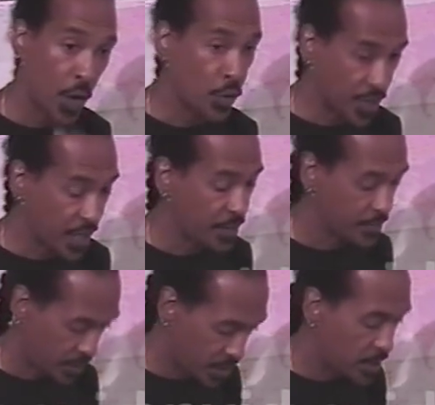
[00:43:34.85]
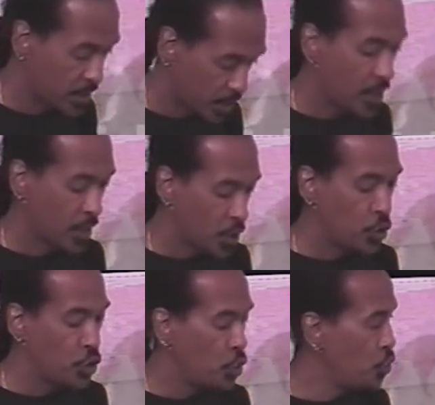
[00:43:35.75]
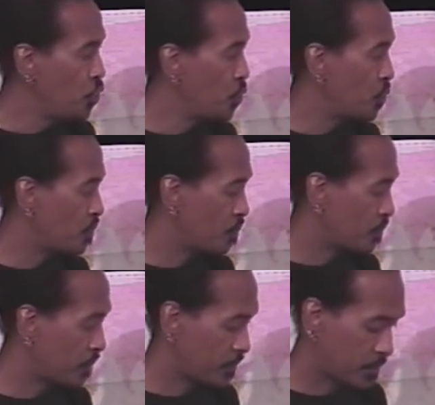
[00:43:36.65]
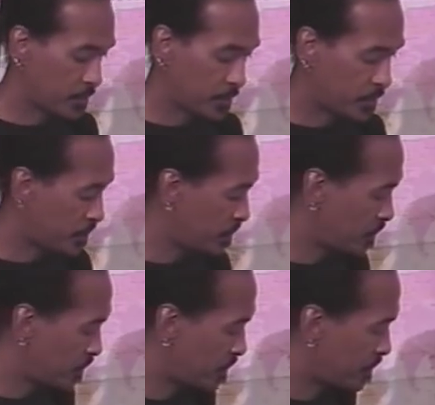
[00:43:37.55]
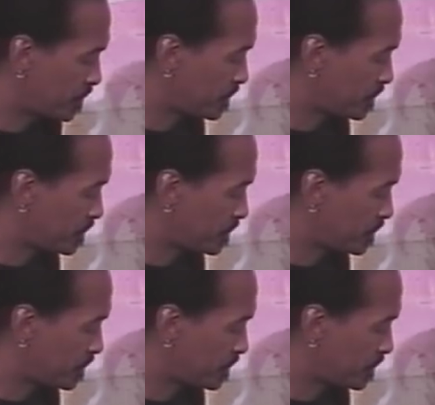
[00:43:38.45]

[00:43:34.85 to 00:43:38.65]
okay. uh, that kind of stuff? Uh, how, the, uh, uh, how